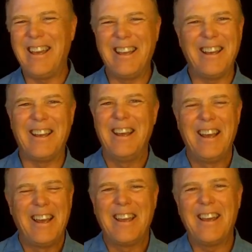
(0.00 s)
it
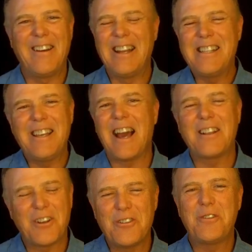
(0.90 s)
is.
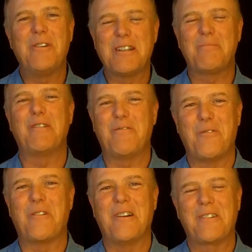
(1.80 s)
I told you once
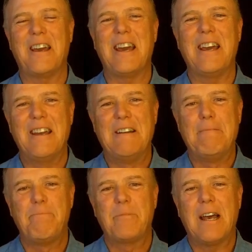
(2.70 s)
before, okay?
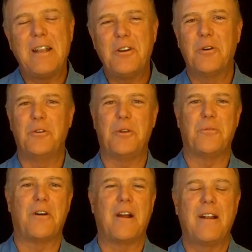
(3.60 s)
I know who
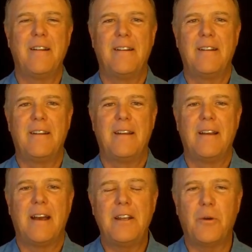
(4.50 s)
you are.
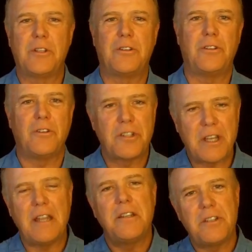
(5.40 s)
I know what you do.
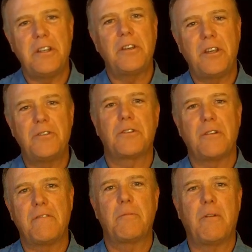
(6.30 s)
Satan is the
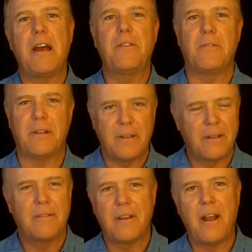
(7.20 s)
accuser of the brethren,
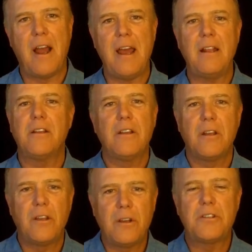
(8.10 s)
all right?
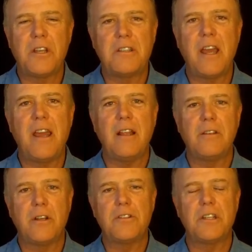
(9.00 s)
You're Satan.
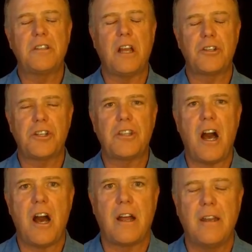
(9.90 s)
You're
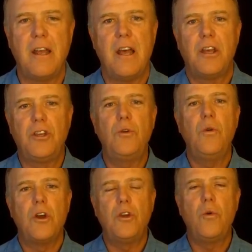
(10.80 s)
Shaitan. You